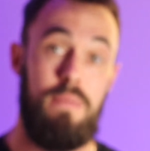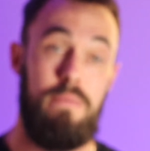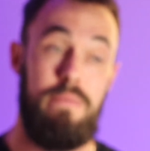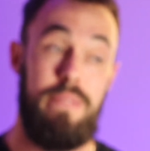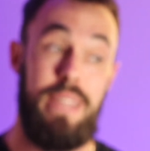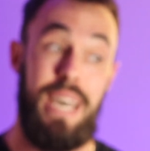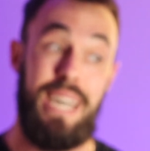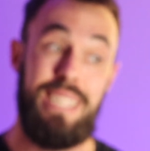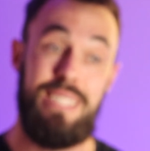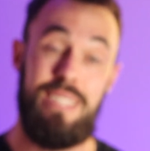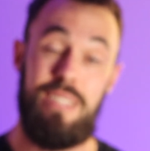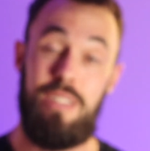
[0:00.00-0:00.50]

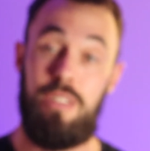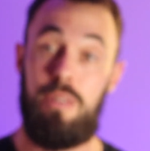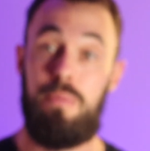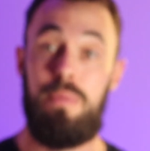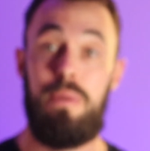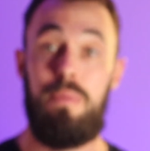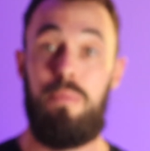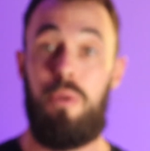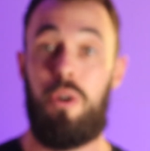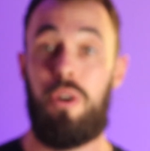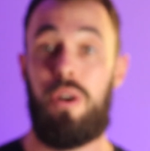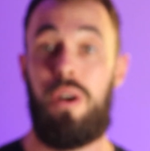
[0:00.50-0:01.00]
that's a little
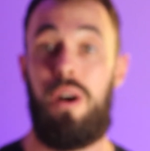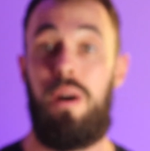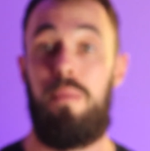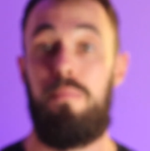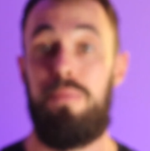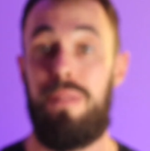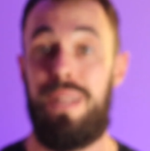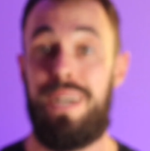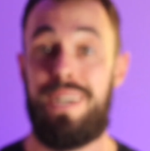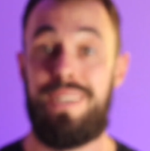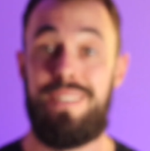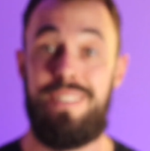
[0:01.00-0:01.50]
bit more
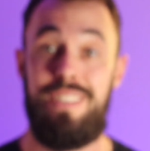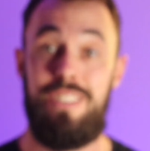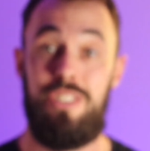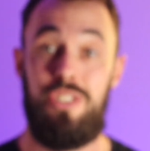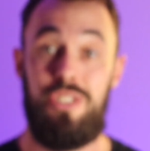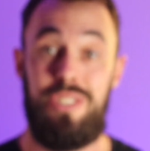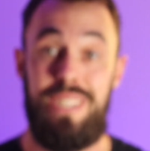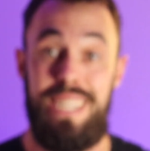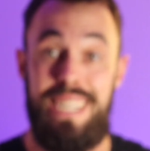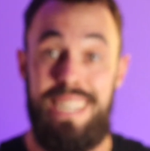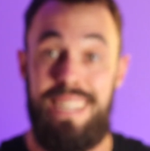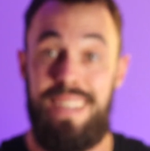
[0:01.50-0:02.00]
complex than
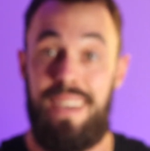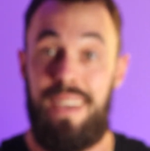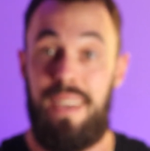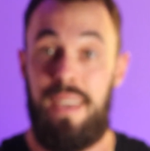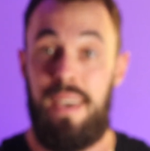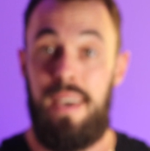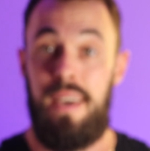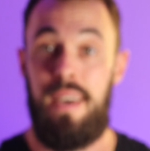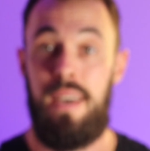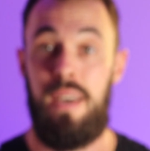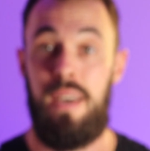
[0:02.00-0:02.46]
just eating.